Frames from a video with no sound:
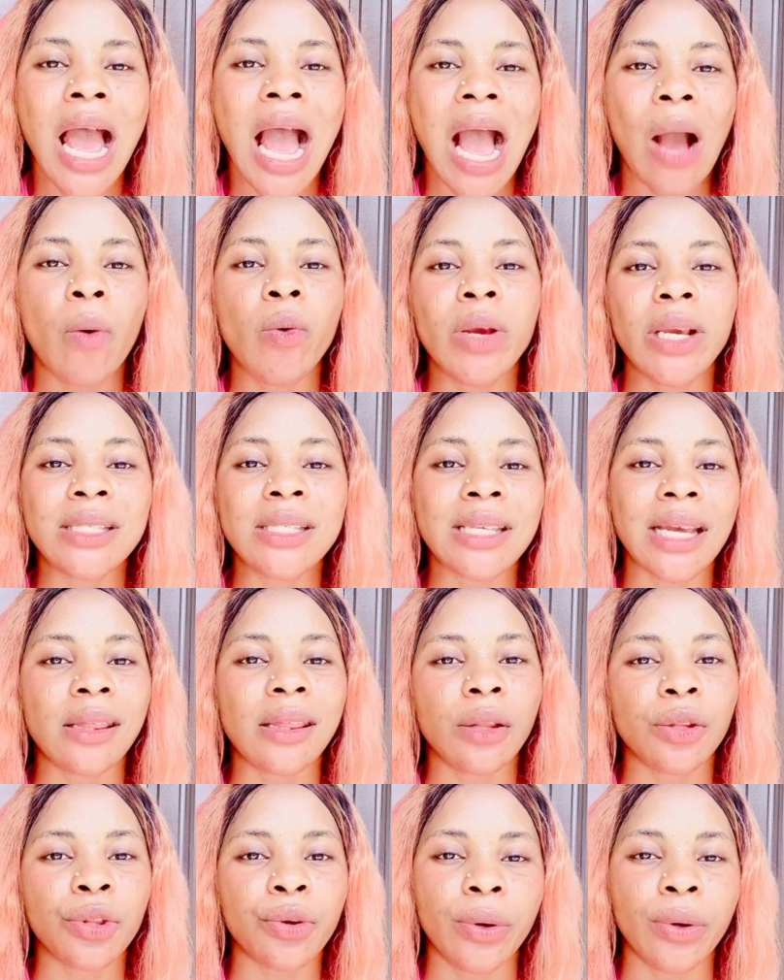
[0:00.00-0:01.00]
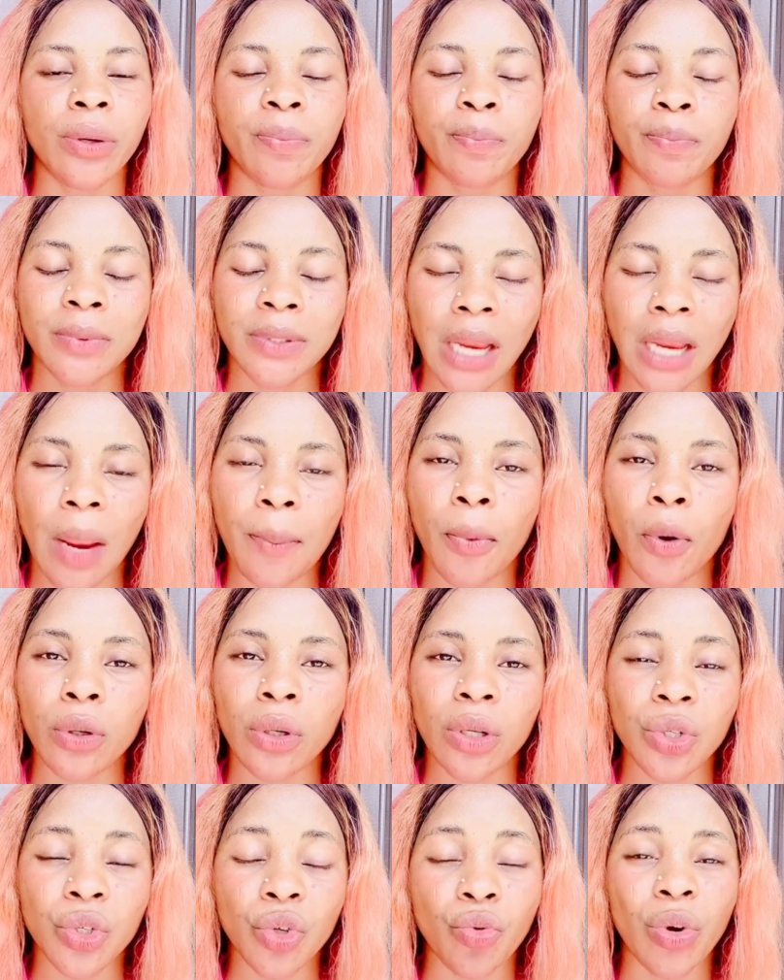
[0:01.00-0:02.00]
I will insert the three type on
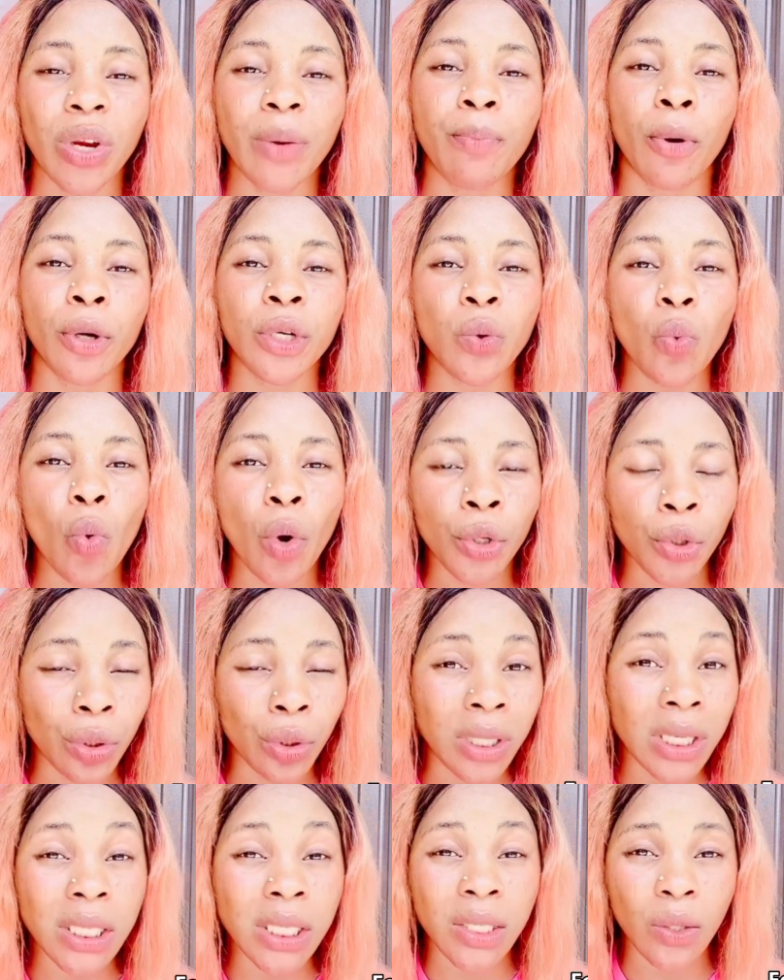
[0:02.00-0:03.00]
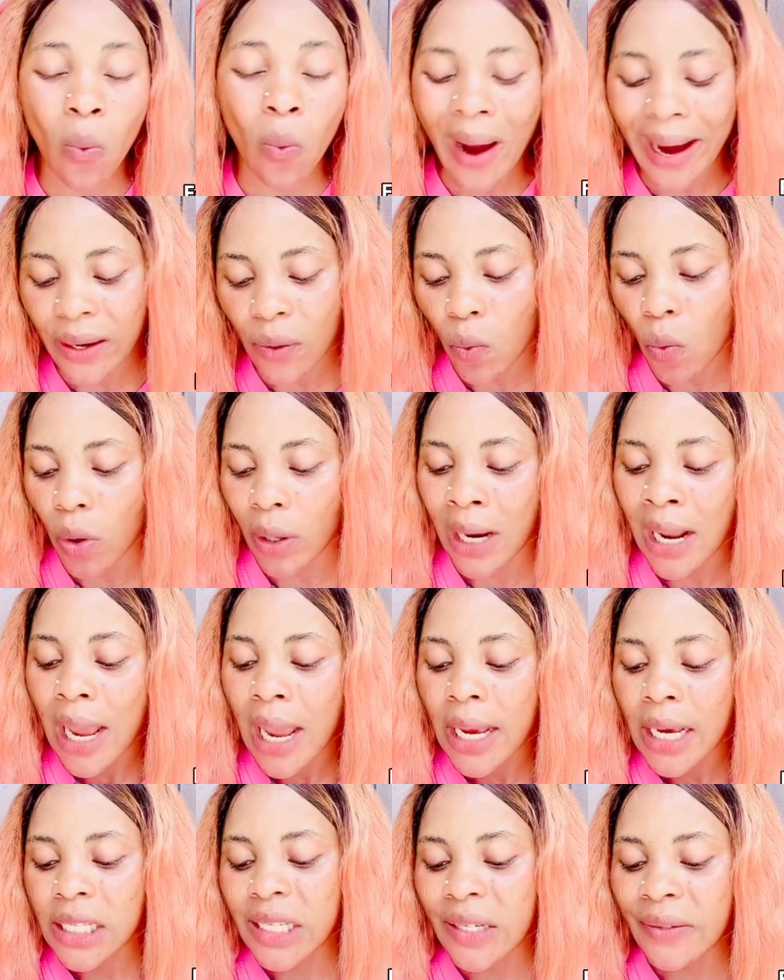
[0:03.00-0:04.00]
the screen, but the one you need is the white one.
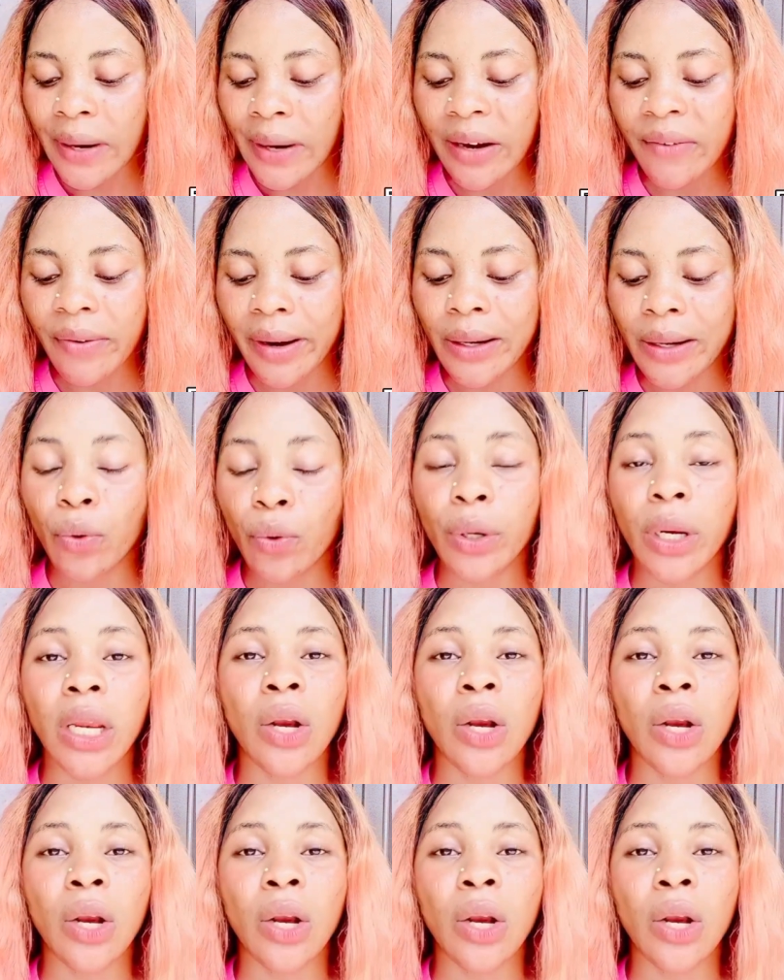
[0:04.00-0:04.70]
It's a very, very good.